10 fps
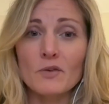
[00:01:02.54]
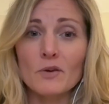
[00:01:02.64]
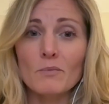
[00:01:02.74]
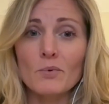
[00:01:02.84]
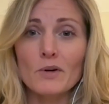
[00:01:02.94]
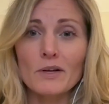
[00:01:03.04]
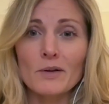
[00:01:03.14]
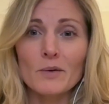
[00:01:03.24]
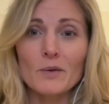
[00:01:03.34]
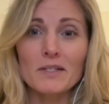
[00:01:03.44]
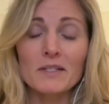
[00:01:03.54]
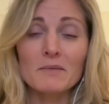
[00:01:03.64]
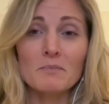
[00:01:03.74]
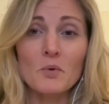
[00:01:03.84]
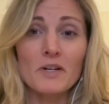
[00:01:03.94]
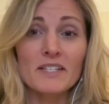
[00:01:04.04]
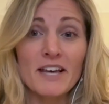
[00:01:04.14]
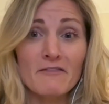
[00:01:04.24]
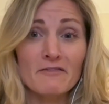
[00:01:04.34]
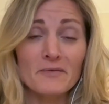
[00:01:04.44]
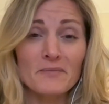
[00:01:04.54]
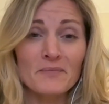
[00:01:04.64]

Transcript: for a boy who is born deaf.